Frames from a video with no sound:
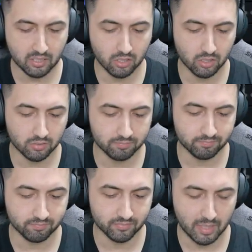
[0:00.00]
on
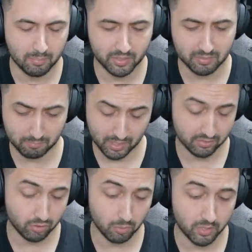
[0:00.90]
the
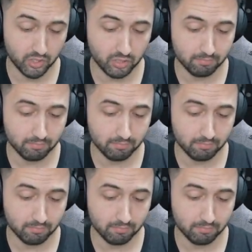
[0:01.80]
PS2 version.